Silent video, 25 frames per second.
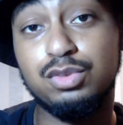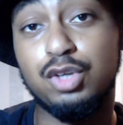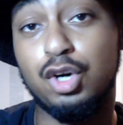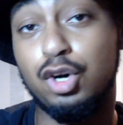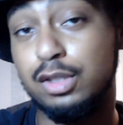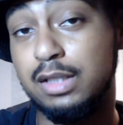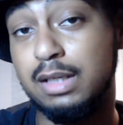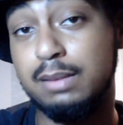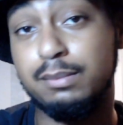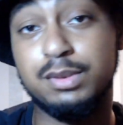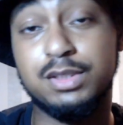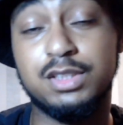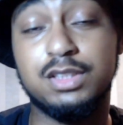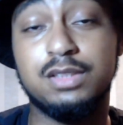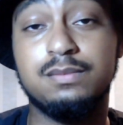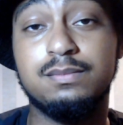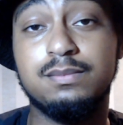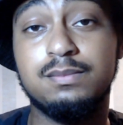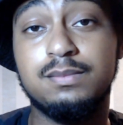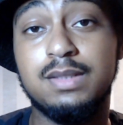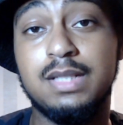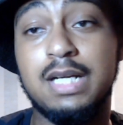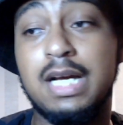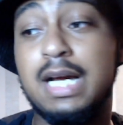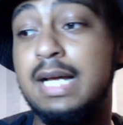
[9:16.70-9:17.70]
on Amazon.
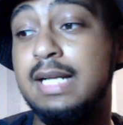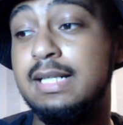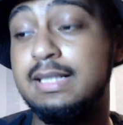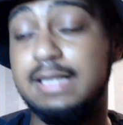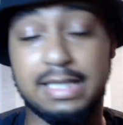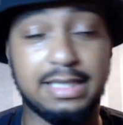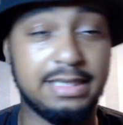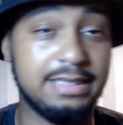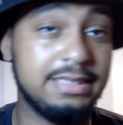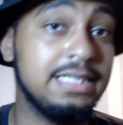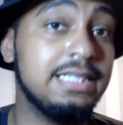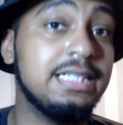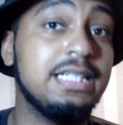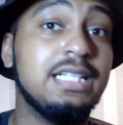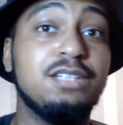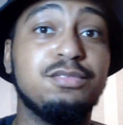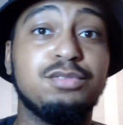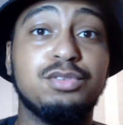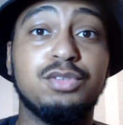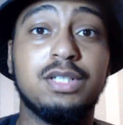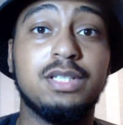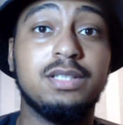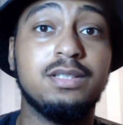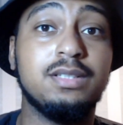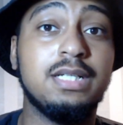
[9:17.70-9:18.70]
Next day
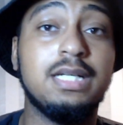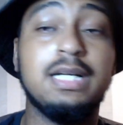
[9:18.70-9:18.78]
delivery.